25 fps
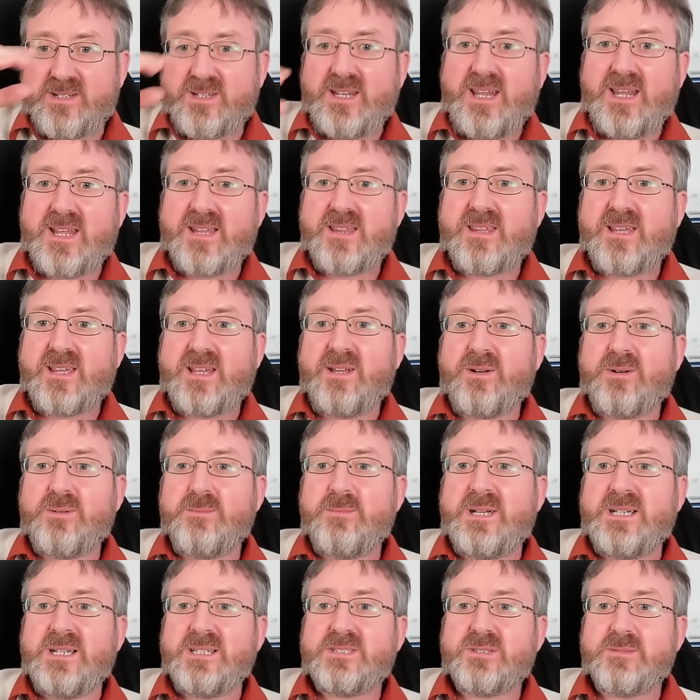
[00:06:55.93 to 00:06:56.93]
the SAO
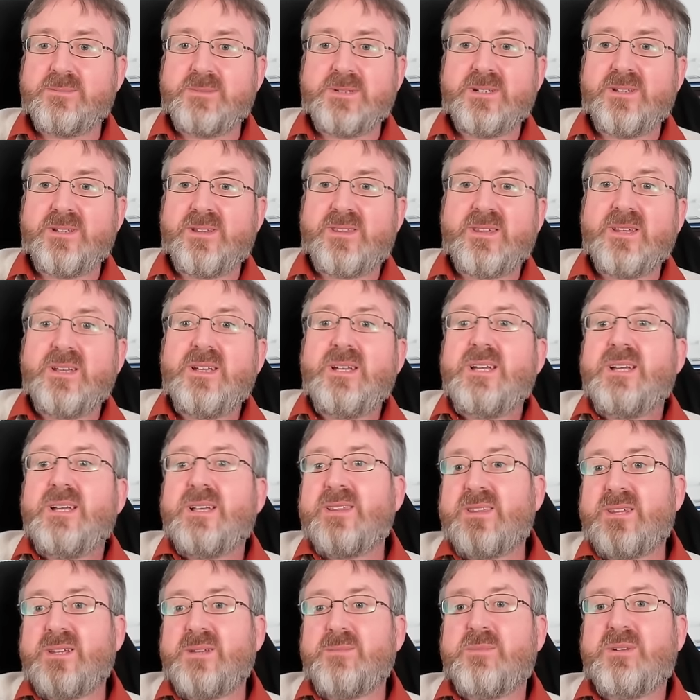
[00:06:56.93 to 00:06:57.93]
measurements
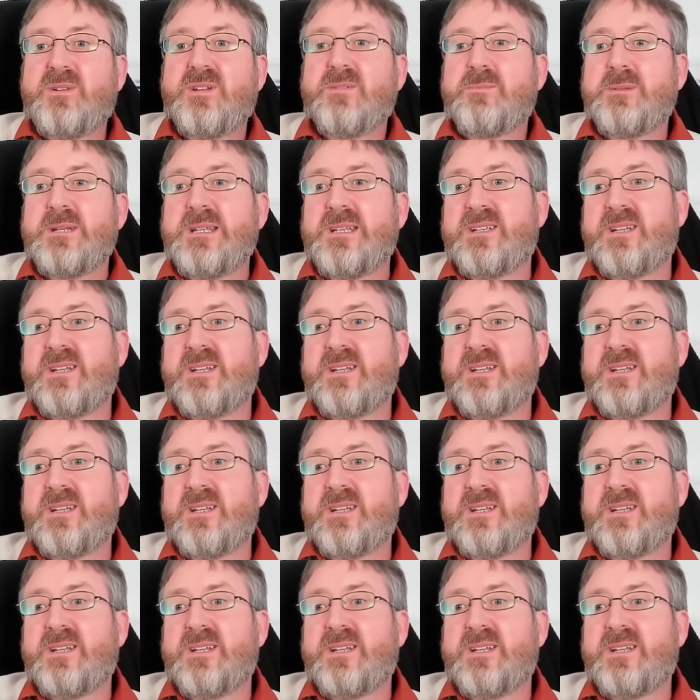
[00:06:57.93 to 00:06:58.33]
seem to be